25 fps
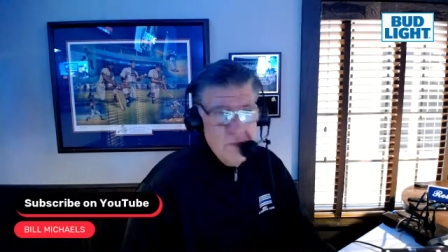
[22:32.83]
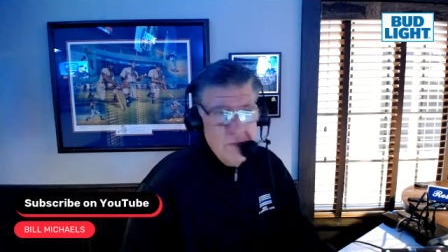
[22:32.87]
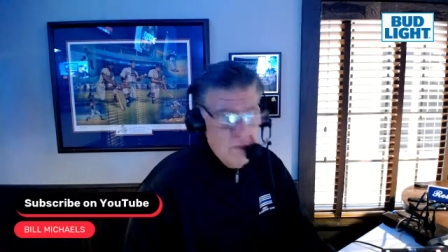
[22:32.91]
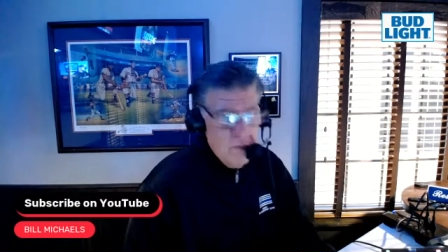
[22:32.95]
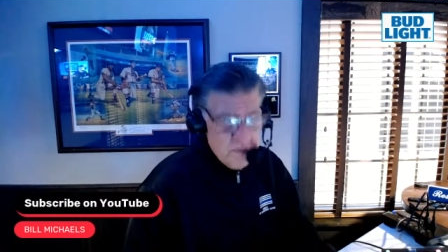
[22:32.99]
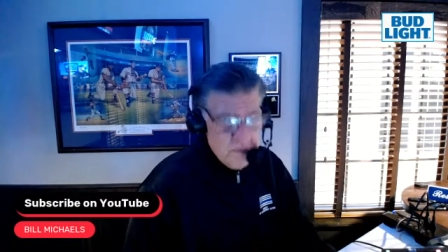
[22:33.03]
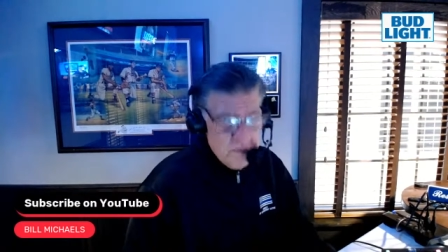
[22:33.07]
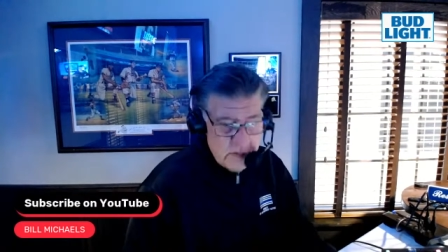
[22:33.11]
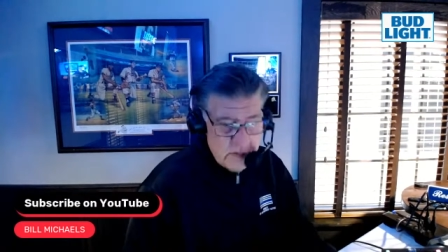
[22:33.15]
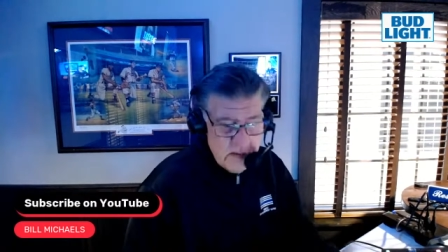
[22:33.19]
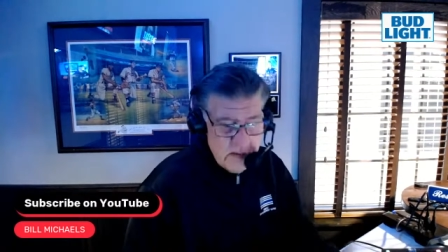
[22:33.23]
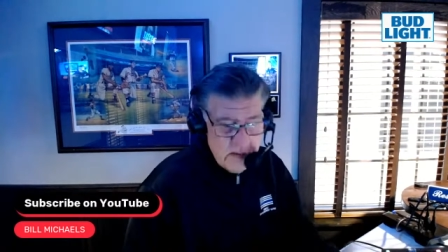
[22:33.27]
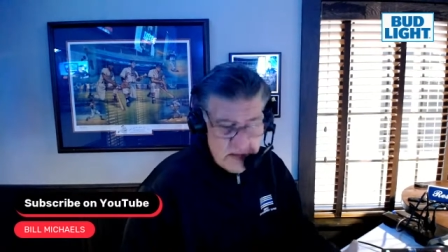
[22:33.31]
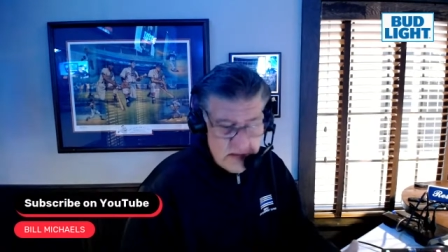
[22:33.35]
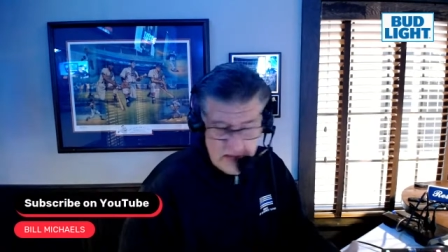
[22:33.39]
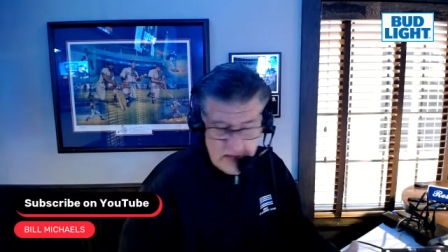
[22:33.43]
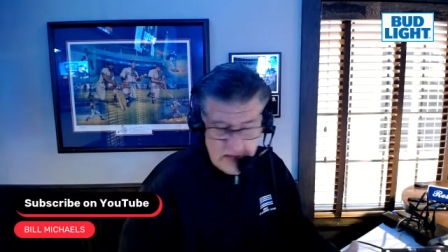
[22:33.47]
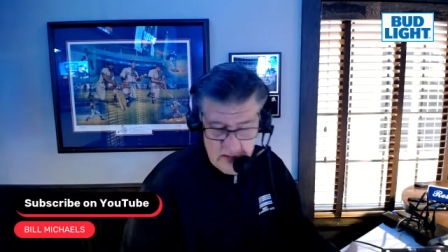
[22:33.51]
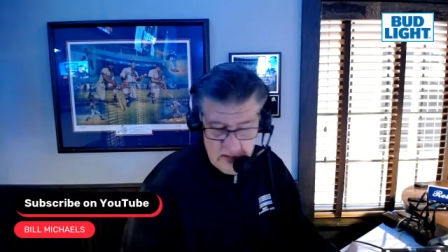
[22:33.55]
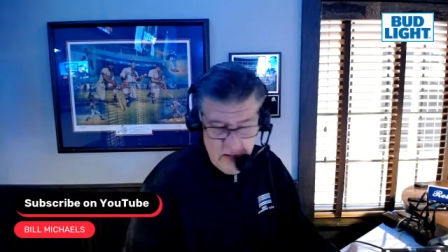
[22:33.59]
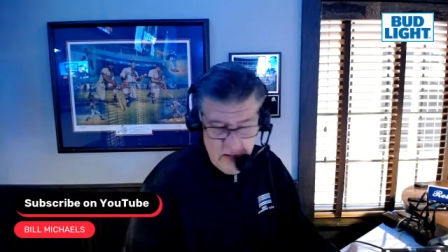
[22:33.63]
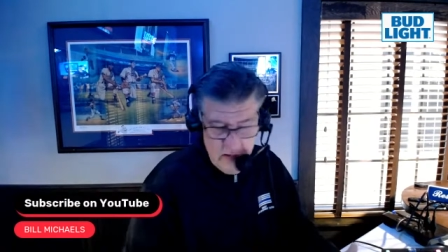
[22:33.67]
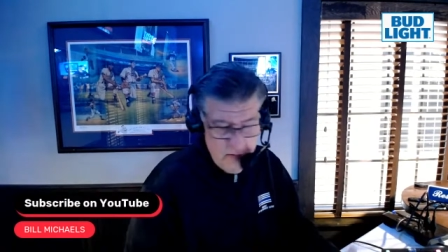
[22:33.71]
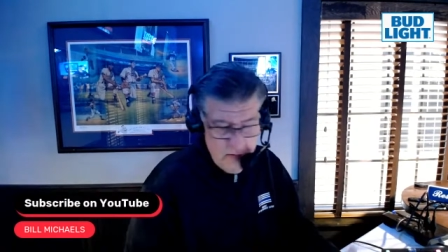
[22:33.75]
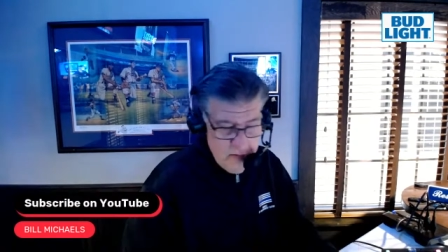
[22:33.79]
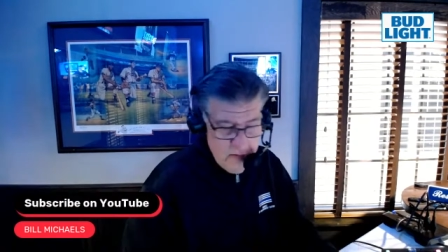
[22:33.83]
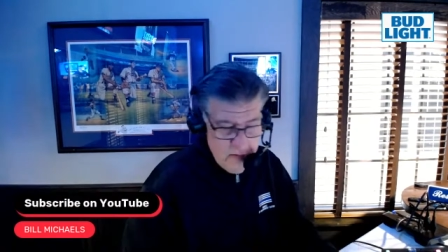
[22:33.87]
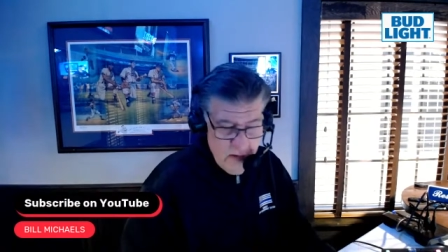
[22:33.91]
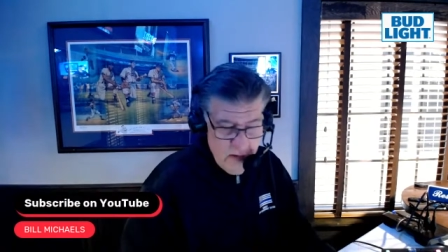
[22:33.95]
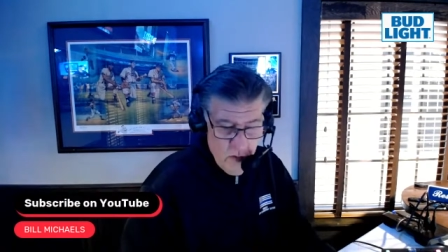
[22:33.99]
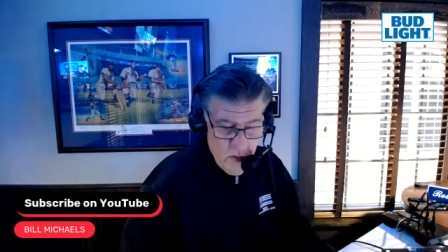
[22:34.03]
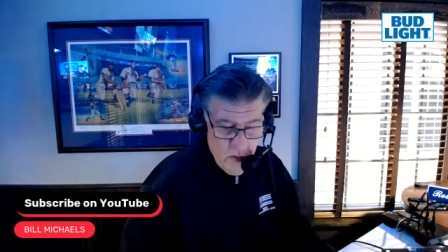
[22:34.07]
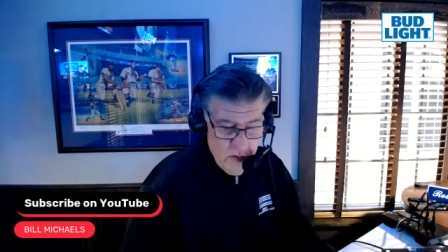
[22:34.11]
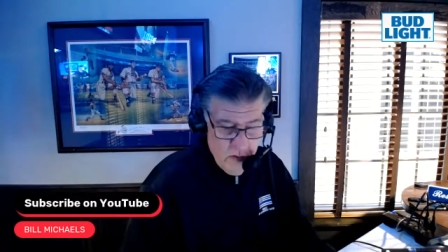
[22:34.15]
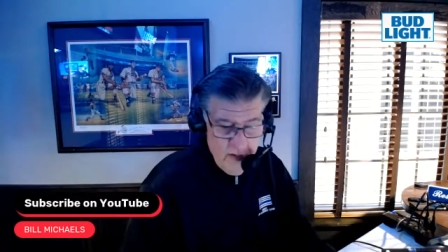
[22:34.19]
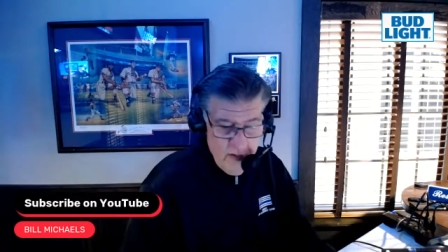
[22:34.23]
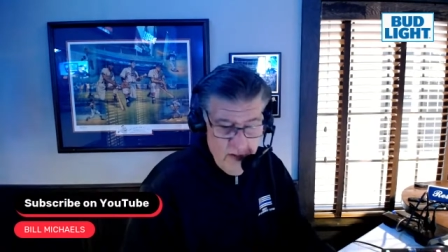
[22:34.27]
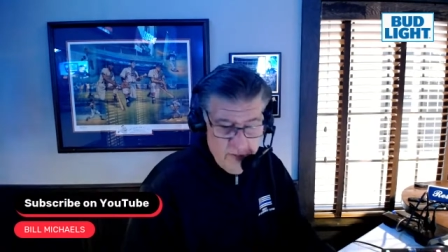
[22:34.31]
Somebody said,
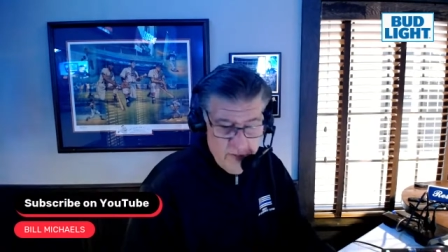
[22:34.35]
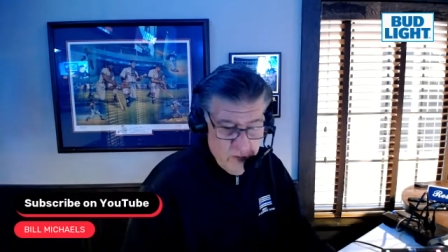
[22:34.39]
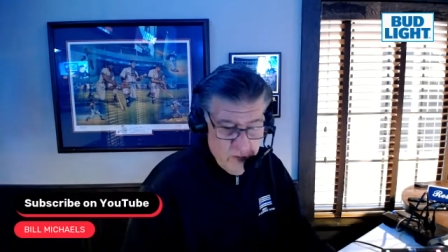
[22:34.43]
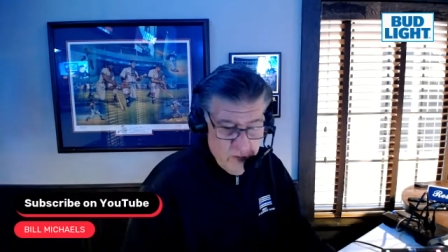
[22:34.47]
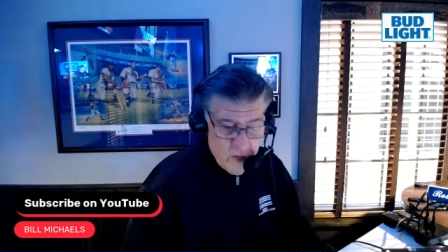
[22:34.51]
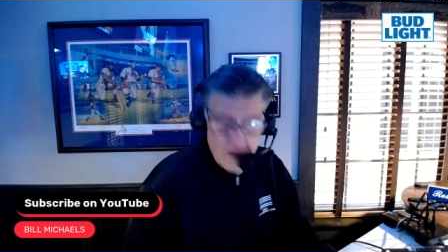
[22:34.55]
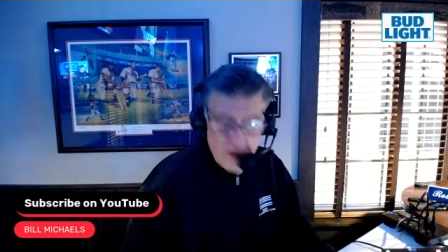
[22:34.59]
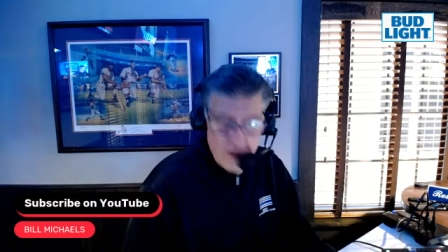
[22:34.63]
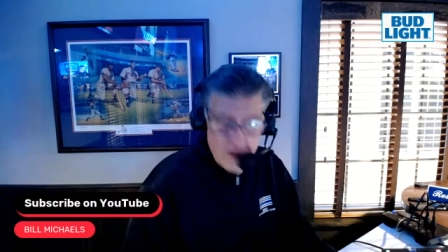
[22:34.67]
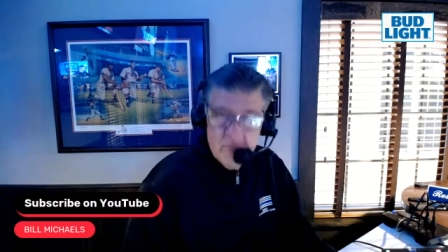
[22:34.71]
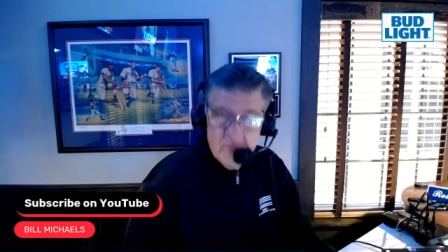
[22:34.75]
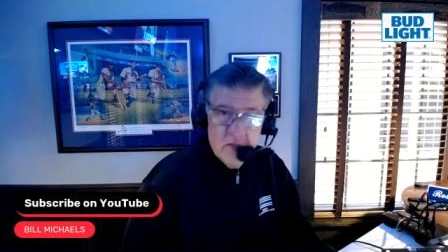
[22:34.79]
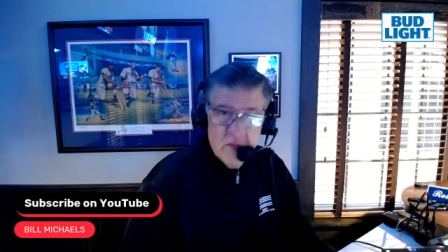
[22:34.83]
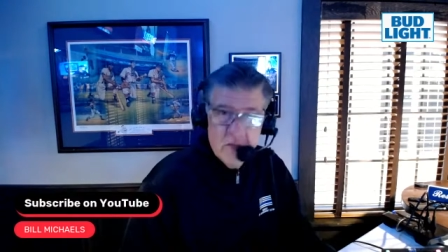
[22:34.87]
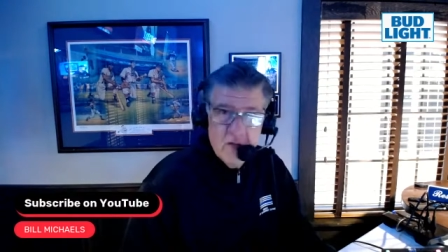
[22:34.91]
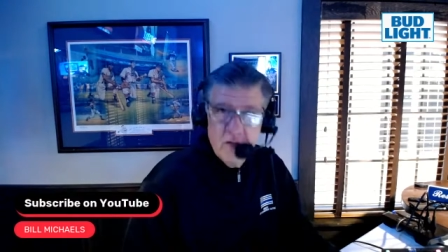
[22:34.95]
what about Florida?